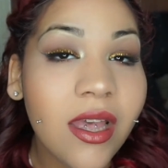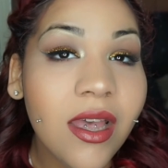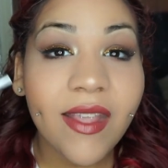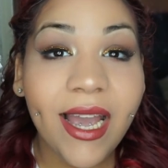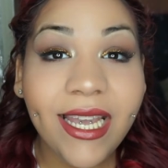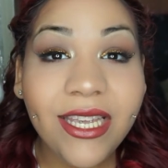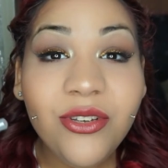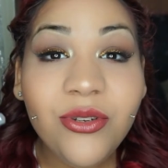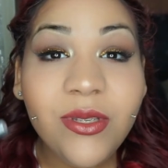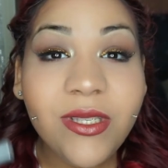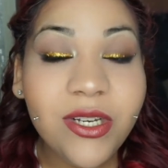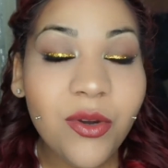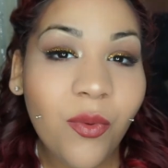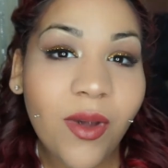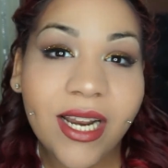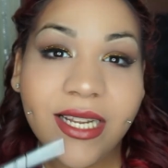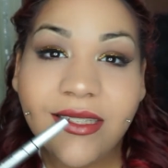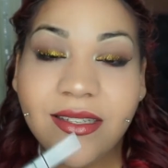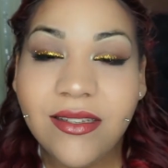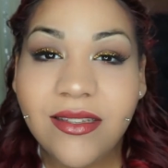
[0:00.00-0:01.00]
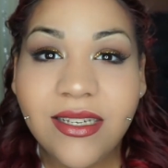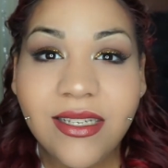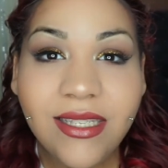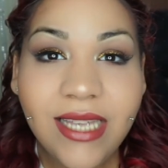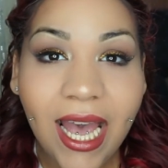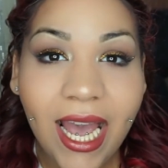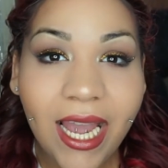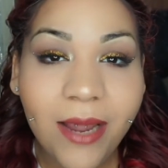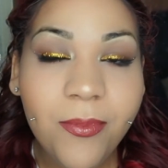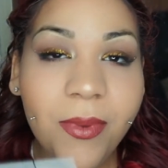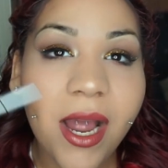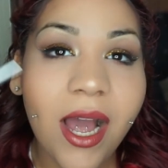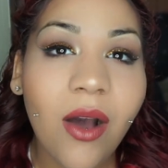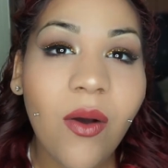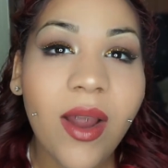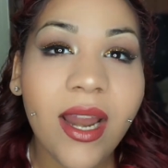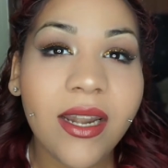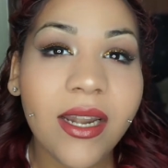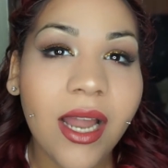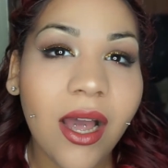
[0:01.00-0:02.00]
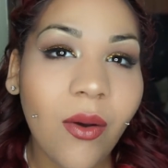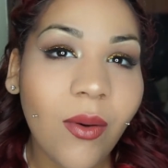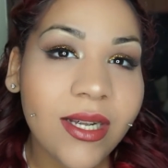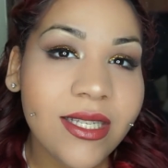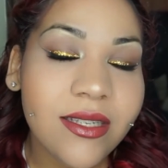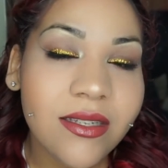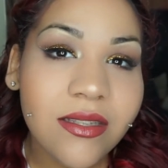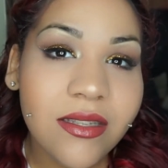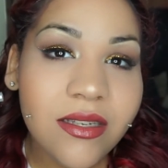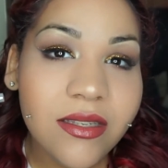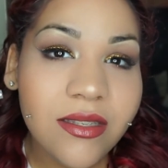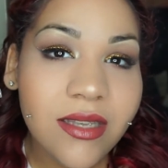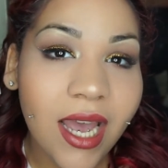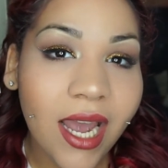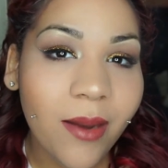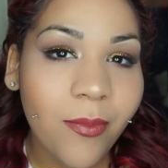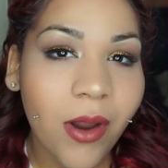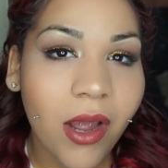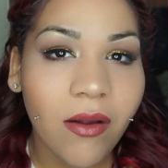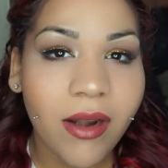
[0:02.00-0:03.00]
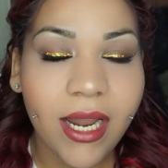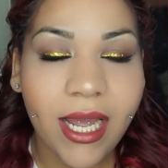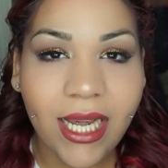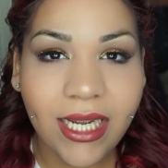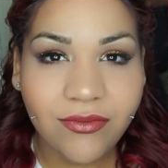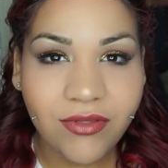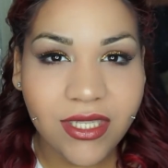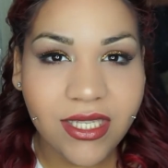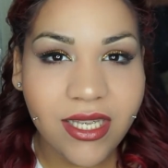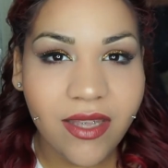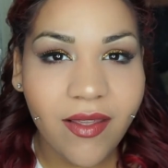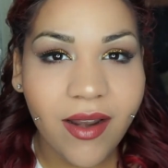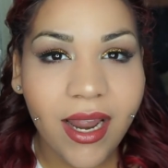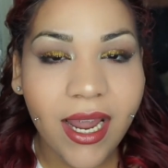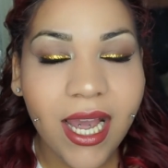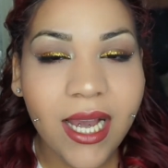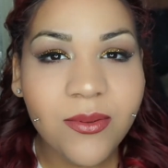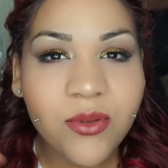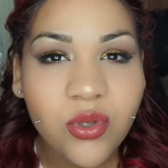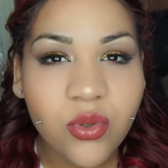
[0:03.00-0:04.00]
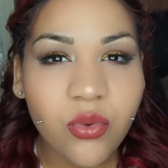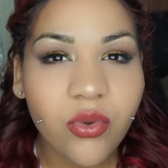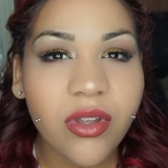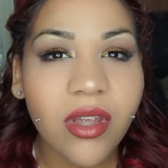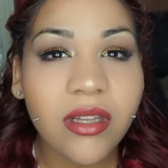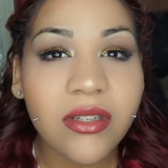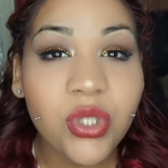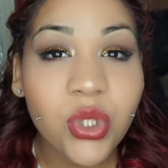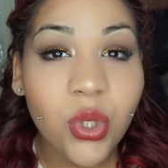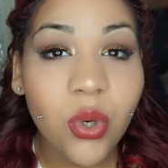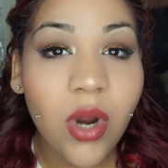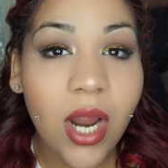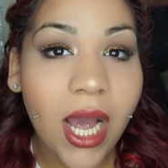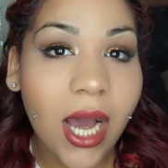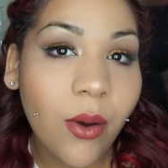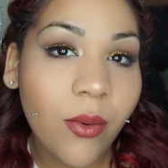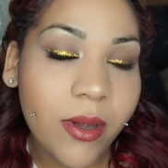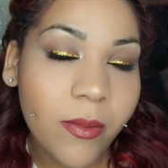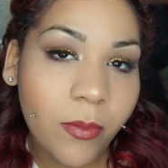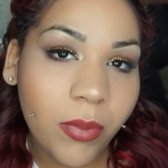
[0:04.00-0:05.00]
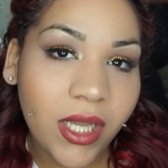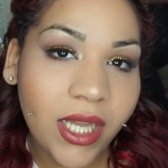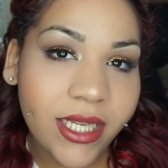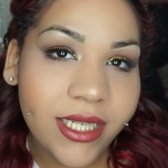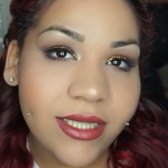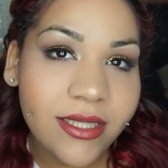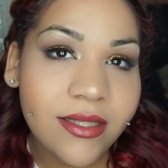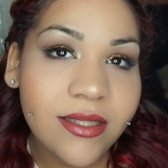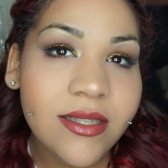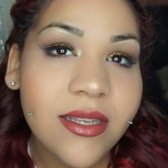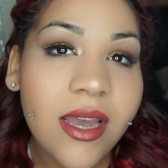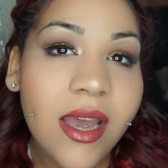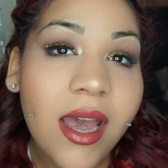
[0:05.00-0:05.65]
I used it when I did this eyebrow, and now I did this eyebrow, and I have to say that I absolutely adore how it blends.